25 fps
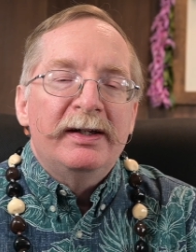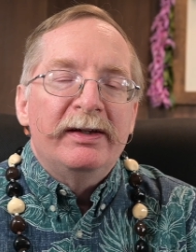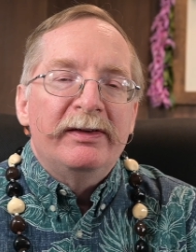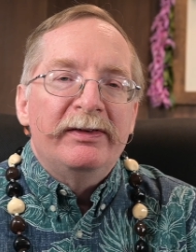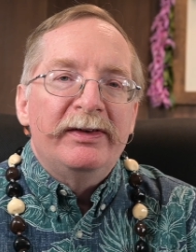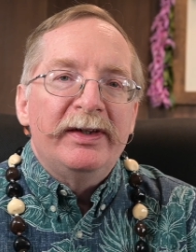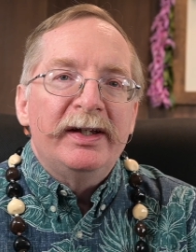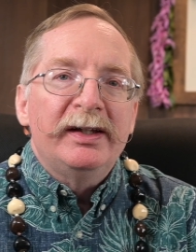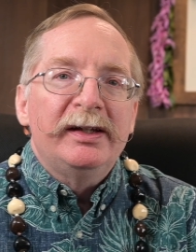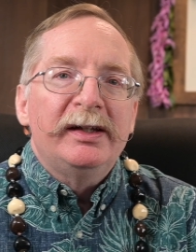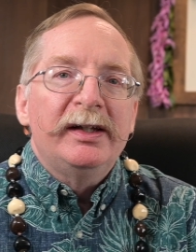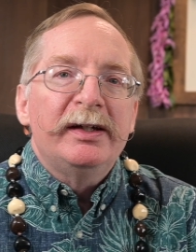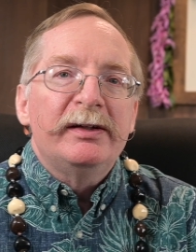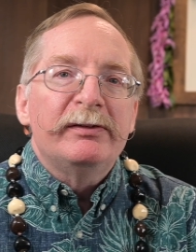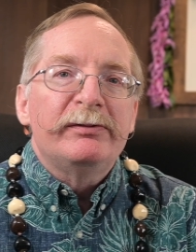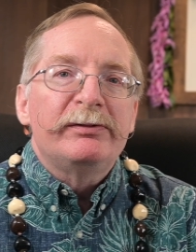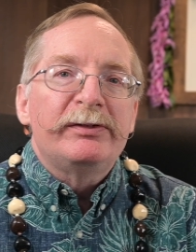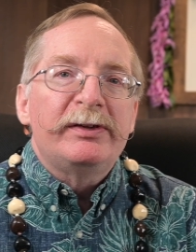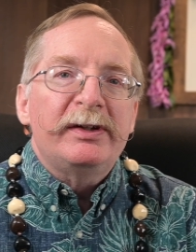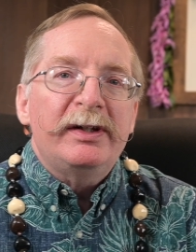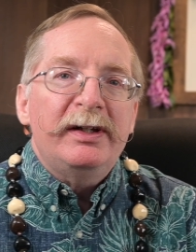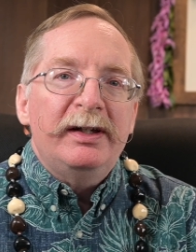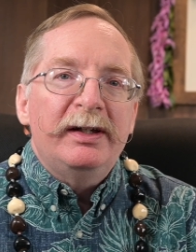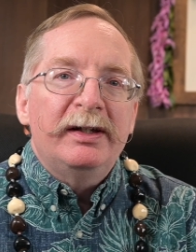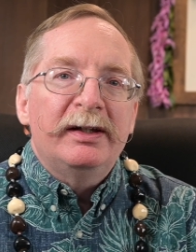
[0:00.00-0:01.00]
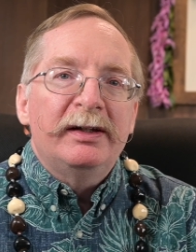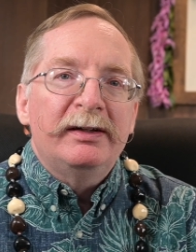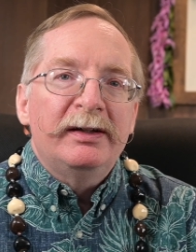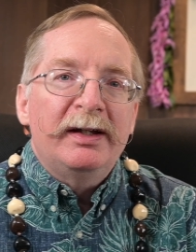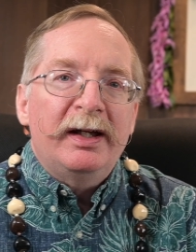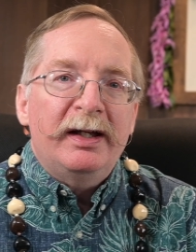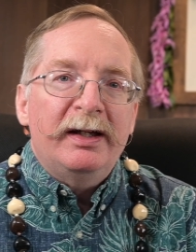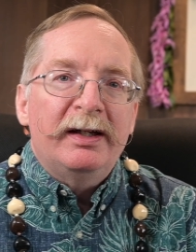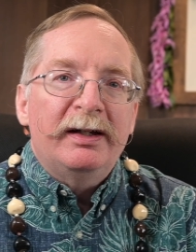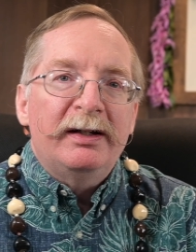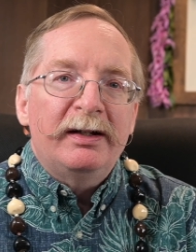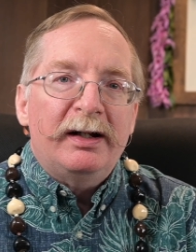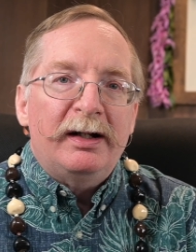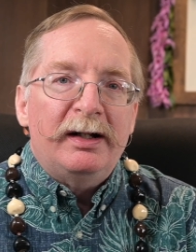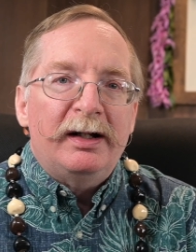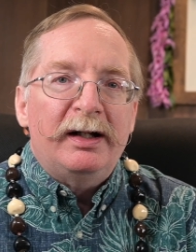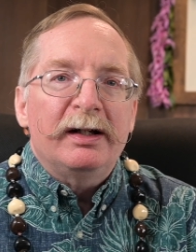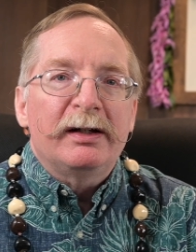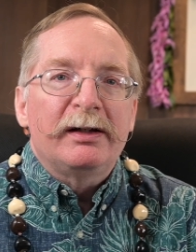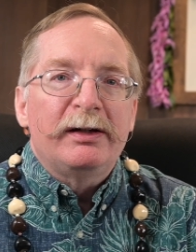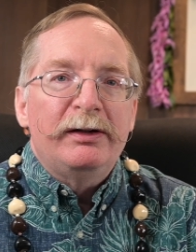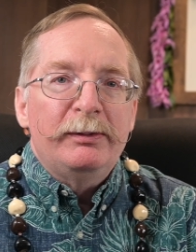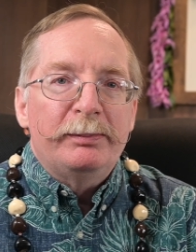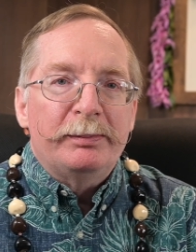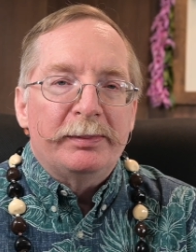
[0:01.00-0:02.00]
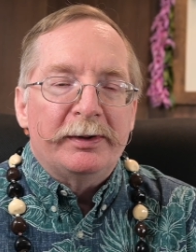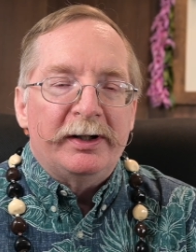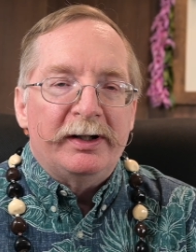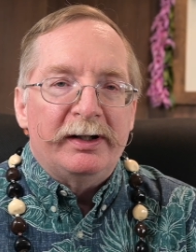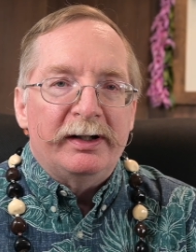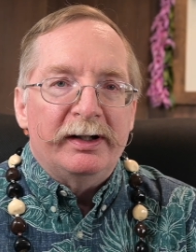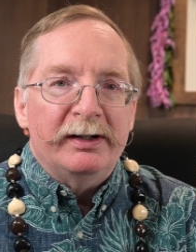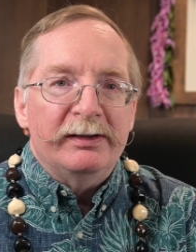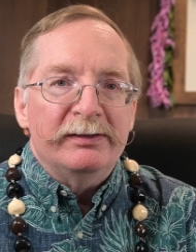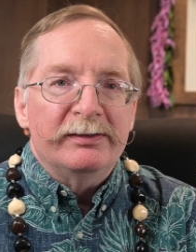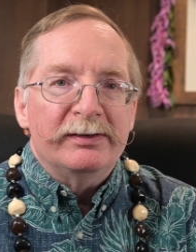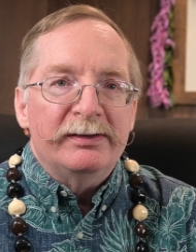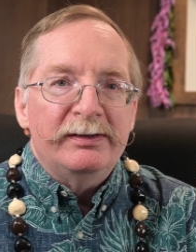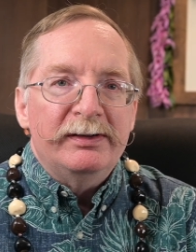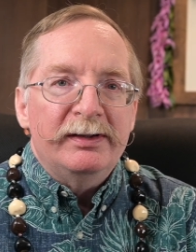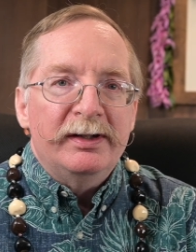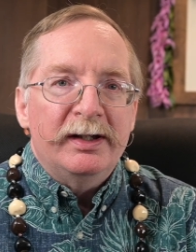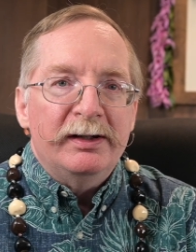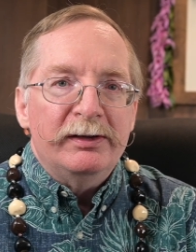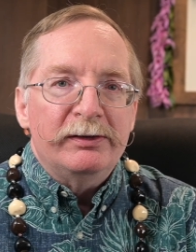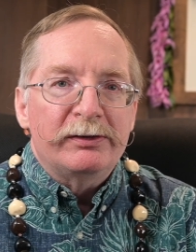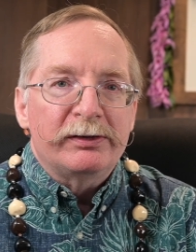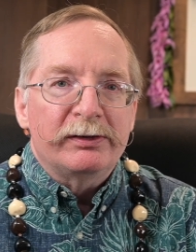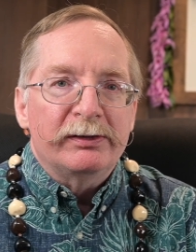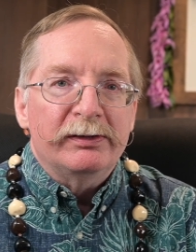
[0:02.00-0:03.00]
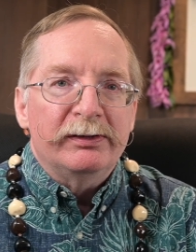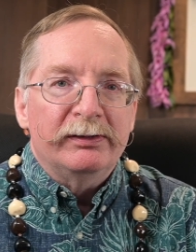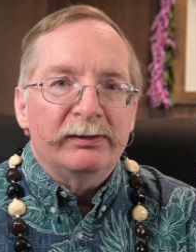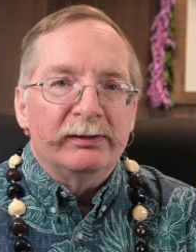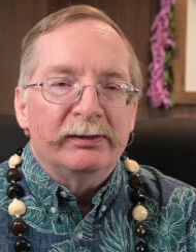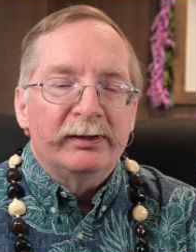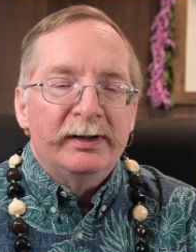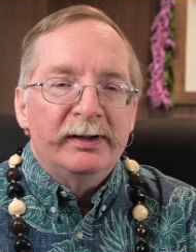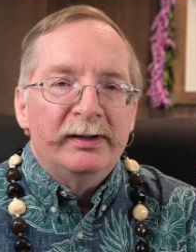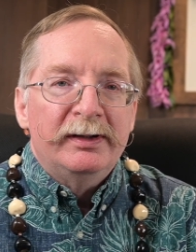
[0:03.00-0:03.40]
they lived in an occupied nation.